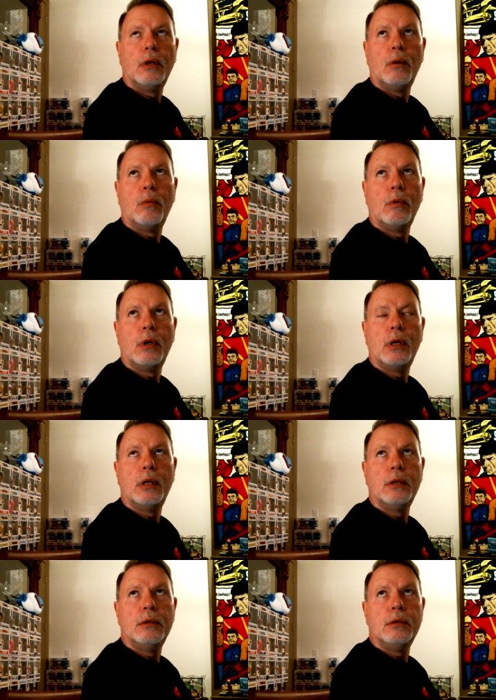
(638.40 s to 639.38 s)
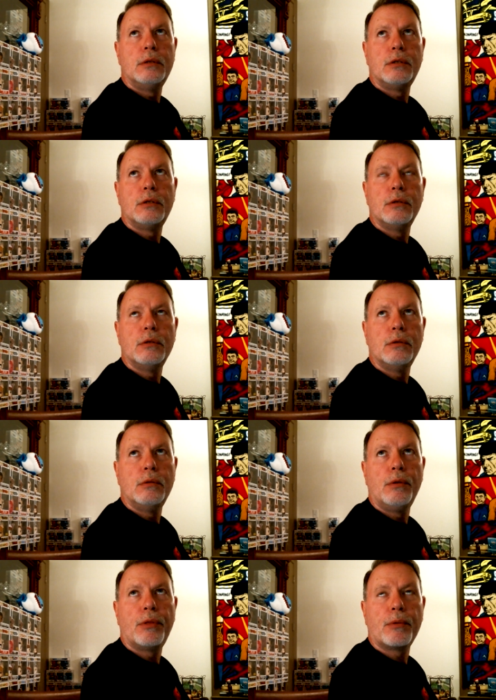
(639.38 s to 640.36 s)
One,
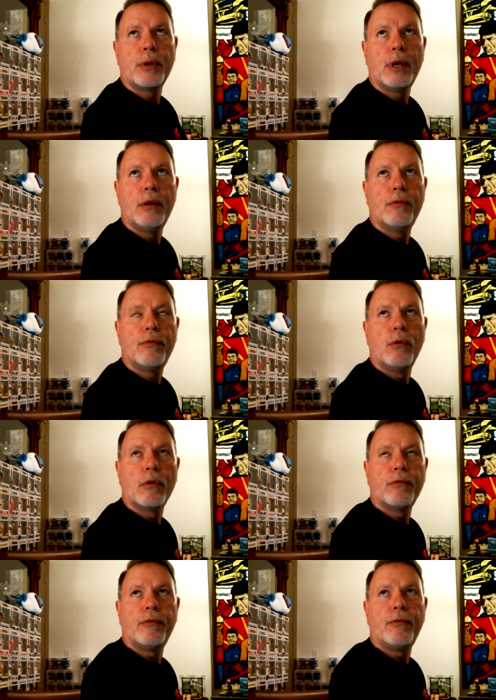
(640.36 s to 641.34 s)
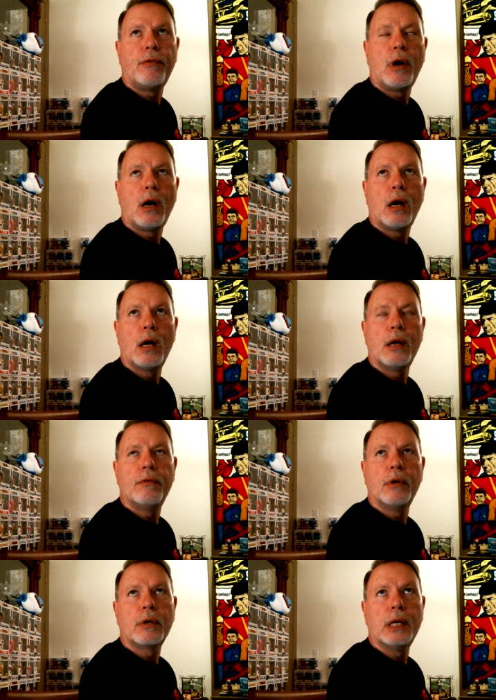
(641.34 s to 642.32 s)
two, three, four,
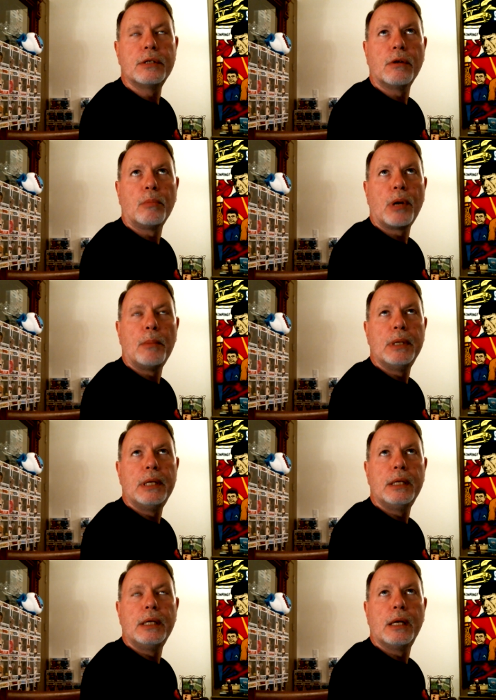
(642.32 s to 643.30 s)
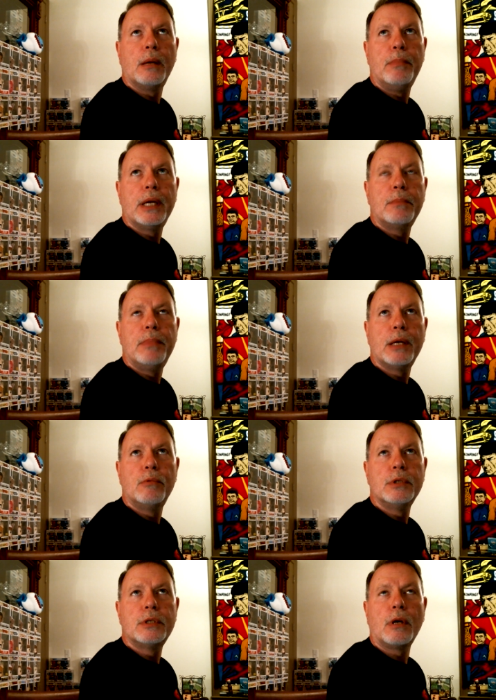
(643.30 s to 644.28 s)
five. Okay, so I probably didn't get a big, big
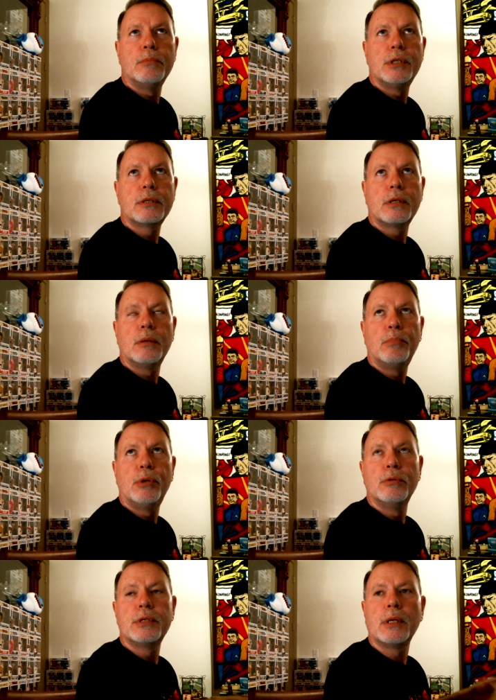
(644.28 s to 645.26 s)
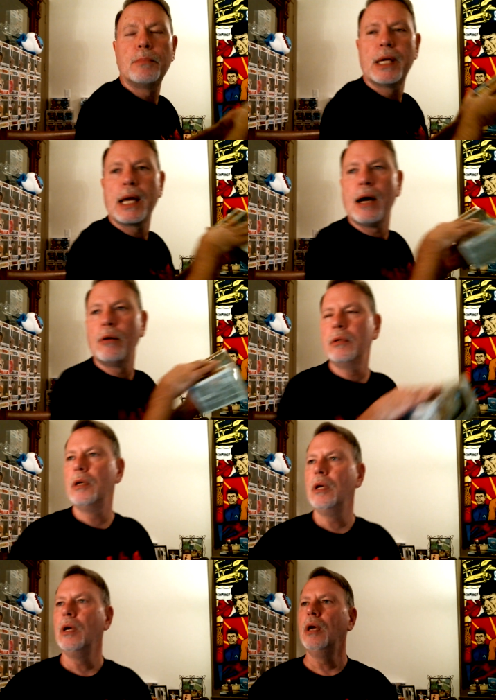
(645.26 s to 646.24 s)
one, so I'm just gonna pull something out.
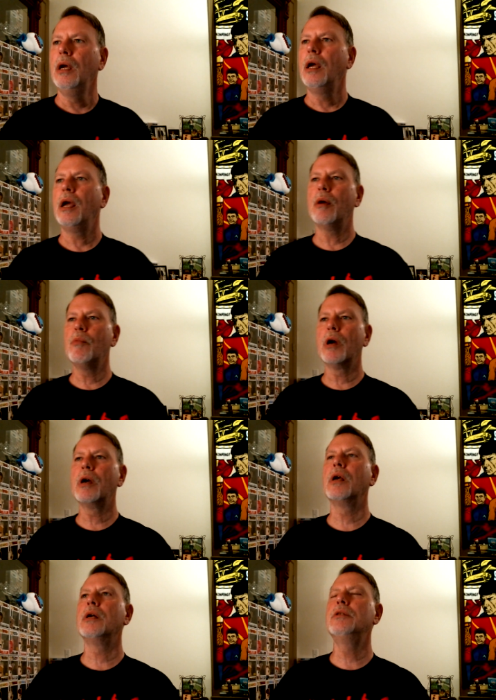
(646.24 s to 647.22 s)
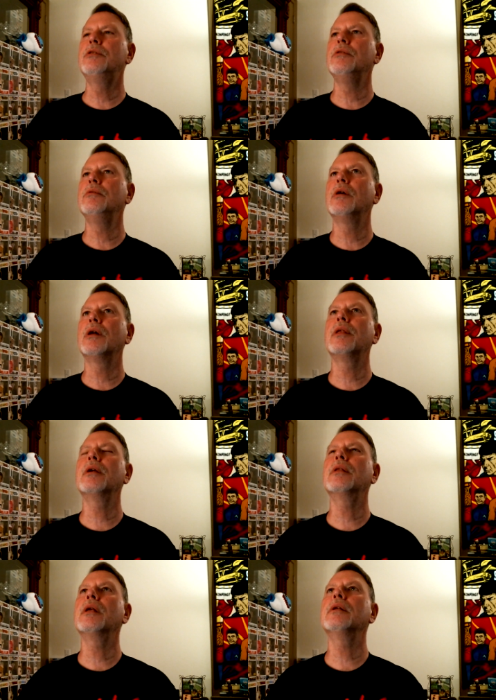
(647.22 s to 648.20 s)
And we're gonna do, I
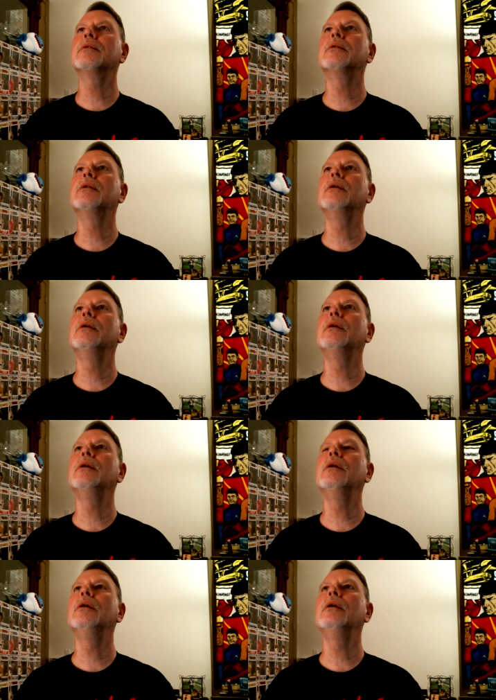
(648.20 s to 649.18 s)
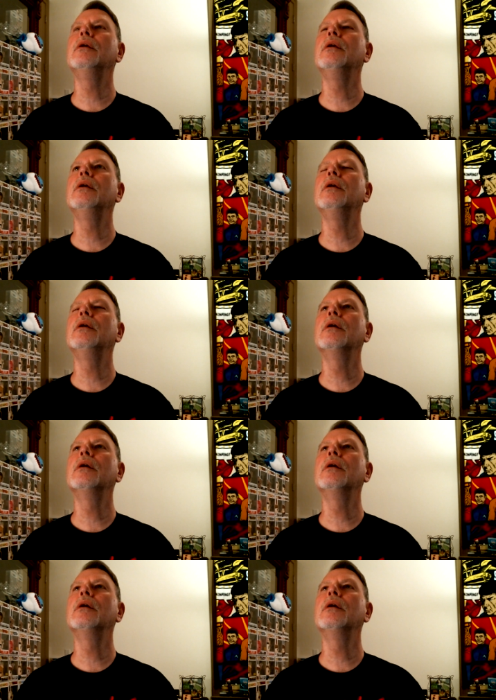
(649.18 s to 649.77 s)
think that's the,